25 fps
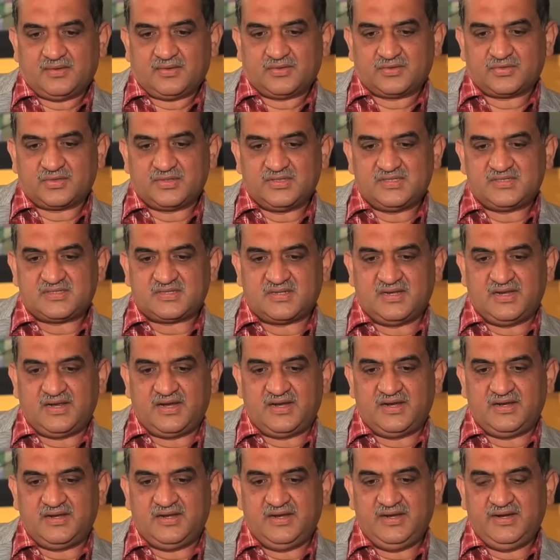So this
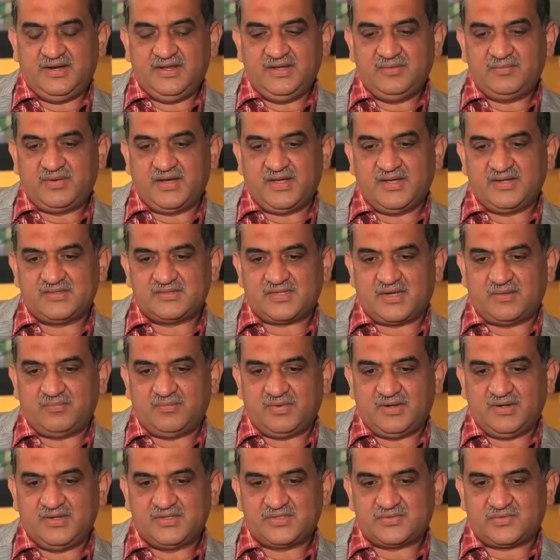leading by
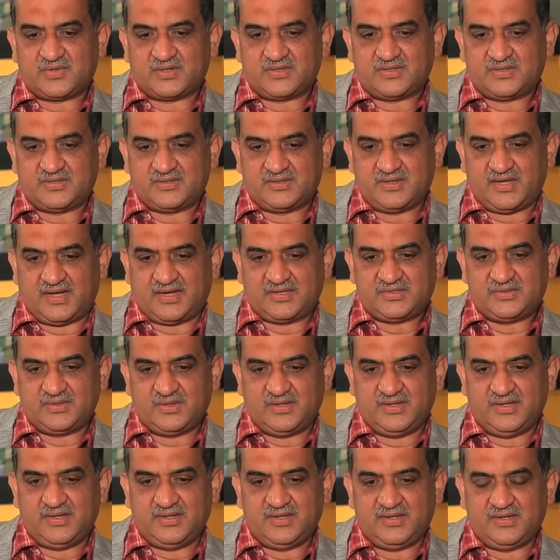example is what
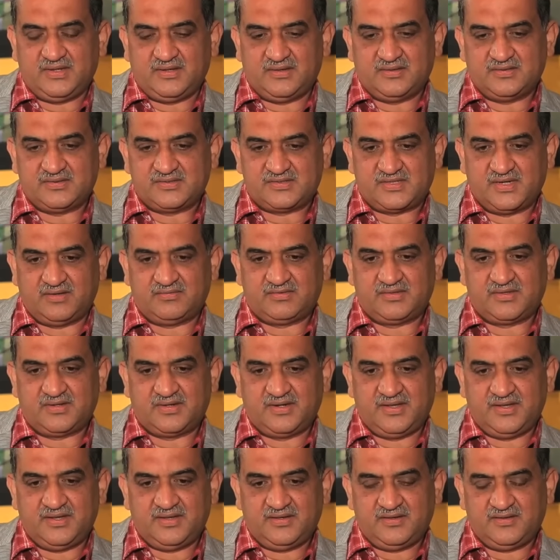actually saved the
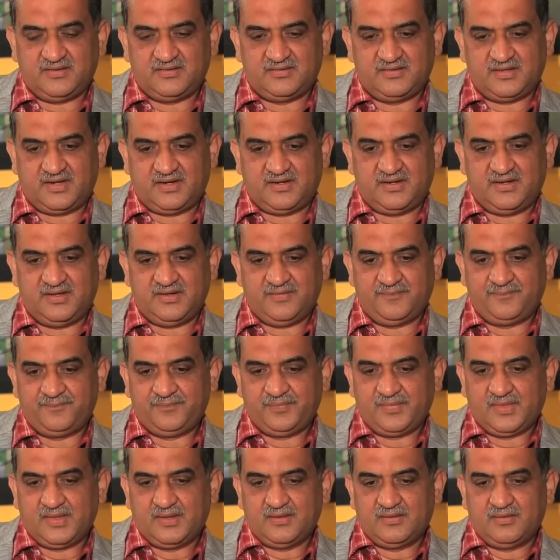day that day.
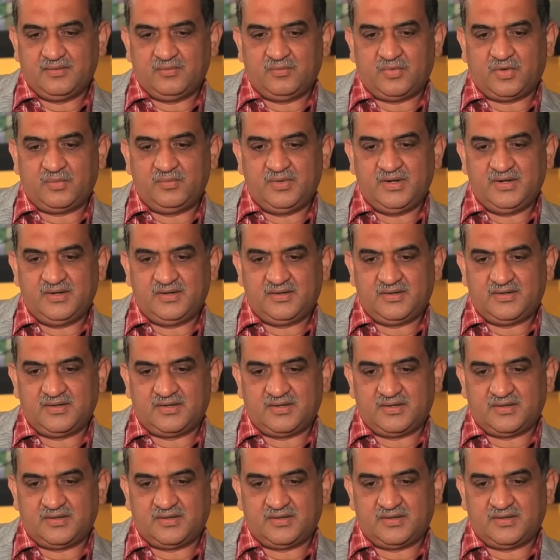Moment